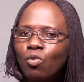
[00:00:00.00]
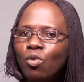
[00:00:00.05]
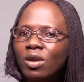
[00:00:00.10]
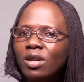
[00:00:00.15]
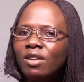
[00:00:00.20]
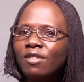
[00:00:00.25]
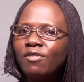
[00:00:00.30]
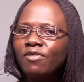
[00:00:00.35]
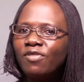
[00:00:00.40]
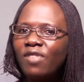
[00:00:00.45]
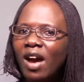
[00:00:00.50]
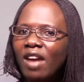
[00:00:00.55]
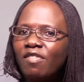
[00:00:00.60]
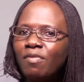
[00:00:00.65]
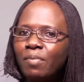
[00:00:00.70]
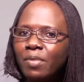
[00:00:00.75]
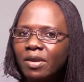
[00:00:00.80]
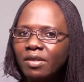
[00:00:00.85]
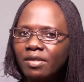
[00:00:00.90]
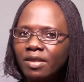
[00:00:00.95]
1 in
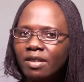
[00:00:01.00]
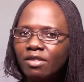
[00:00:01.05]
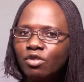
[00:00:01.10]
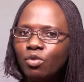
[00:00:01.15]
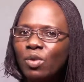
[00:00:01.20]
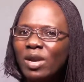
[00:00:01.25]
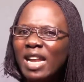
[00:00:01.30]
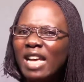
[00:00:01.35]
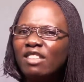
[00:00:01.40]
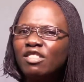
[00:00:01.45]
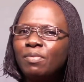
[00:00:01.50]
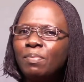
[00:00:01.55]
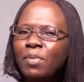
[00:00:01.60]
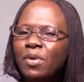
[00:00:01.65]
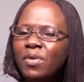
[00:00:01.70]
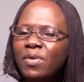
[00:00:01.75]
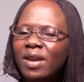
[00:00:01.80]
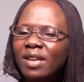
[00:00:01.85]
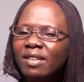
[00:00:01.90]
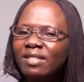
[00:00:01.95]
5 persons will
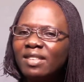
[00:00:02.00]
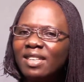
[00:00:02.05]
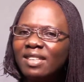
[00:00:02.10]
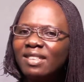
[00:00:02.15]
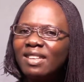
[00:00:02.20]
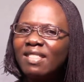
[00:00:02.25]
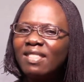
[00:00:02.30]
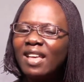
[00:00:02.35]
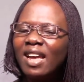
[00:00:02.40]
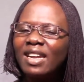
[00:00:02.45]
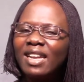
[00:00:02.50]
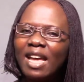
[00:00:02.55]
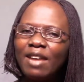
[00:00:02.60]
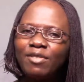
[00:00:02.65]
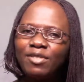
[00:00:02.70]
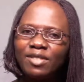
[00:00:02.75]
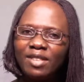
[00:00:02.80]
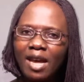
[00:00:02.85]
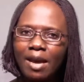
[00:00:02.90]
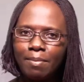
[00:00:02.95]
experience it in their
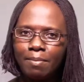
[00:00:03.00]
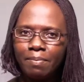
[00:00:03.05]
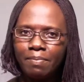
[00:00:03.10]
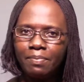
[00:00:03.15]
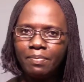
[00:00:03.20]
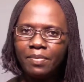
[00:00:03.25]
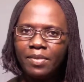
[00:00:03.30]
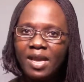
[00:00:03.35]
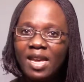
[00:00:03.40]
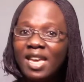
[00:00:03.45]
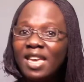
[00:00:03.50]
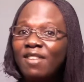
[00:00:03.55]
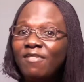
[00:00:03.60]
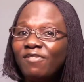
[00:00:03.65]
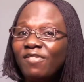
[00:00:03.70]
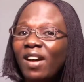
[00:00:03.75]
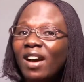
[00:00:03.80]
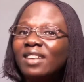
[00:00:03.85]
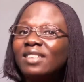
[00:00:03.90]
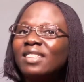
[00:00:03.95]
lifetime. In
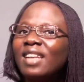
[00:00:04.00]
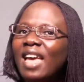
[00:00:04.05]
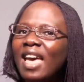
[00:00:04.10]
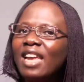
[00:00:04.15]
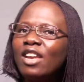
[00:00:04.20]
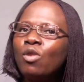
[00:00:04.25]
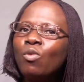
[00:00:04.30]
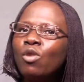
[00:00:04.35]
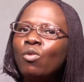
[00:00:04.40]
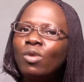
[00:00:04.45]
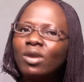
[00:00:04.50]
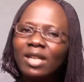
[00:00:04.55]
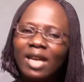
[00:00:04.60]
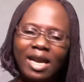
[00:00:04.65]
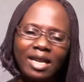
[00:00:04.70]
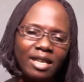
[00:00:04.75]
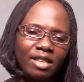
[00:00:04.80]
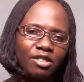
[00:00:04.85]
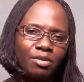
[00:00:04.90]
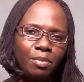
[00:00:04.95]
fact, anyone
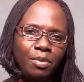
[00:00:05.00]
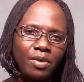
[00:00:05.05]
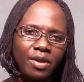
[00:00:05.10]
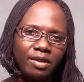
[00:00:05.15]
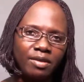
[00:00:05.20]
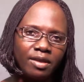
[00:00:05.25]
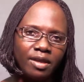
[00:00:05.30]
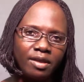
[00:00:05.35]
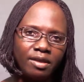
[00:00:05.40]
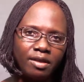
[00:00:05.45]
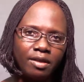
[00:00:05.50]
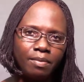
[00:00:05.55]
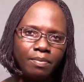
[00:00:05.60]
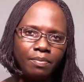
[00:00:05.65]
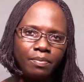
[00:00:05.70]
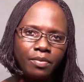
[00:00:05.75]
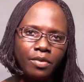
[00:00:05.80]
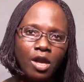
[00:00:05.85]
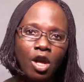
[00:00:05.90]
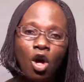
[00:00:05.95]
can experience it.
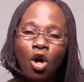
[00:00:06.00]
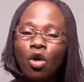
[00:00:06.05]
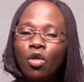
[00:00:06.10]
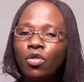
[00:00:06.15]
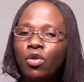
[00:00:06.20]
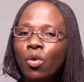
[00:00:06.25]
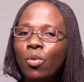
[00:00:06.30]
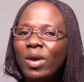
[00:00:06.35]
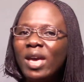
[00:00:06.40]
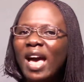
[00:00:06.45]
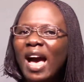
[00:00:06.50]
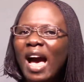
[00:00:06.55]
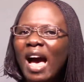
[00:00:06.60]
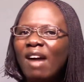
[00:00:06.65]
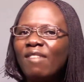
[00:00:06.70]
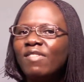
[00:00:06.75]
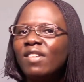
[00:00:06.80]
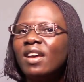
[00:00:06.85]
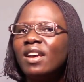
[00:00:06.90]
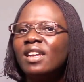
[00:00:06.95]
Although we
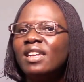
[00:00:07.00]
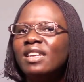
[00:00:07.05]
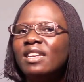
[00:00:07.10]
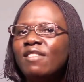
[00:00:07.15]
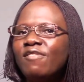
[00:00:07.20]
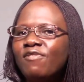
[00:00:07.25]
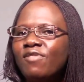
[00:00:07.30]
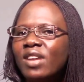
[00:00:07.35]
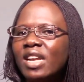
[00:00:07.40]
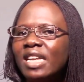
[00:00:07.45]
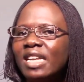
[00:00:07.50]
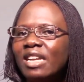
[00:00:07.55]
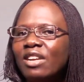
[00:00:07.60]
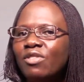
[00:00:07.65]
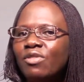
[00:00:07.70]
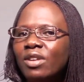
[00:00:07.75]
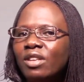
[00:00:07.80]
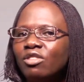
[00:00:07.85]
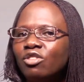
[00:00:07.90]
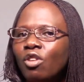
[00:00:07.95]
have different
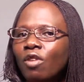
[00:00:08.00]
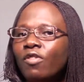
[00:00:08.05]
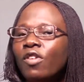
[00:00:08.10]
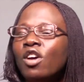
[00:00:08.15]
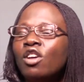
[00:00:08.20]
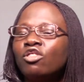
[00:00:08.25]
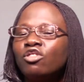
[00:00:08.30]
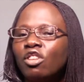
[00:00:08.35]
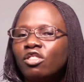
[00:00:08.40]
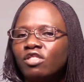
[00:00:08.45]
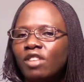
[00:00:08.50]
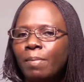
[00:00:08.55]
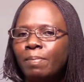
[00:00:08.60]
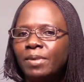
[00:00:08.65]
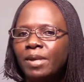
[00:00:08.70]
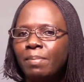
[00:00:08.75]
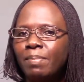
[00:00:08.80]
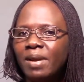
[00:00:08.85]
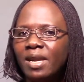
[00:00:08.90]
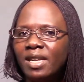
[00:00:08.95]
degrees of
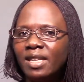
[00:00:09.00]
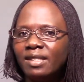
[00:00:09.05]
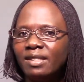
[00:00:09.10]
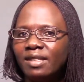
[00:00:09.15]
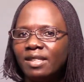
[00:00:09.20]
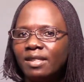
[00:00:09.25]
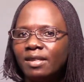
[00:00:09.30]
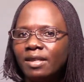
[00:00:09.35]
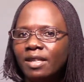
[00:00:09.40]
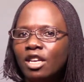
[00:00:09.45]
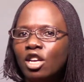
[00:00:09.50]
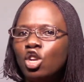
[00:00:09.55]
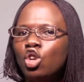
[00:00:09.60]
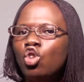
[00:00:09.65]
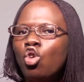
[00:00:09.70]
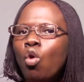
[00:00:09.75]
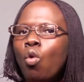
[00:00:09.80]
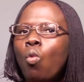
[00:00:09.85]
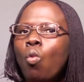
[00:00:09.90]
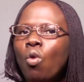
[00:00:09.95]
susceptibility,
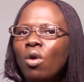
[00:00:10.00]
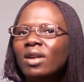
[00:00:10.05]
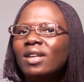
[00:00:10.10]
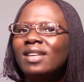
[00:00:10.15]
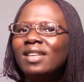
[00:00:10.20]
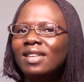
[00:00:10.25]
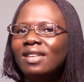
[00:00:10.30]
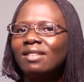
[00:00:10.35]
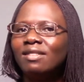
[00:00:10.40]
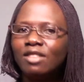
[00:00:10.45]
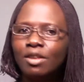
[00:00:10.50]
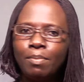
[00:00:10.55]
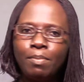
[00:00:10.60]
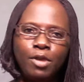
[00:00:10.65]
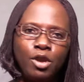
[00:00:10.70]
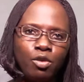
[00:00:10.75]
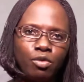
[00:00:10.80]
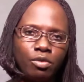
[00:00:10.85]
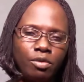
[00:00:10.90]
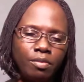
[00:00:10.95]
no one is
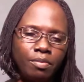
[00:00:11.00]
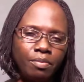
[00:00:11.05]
immune.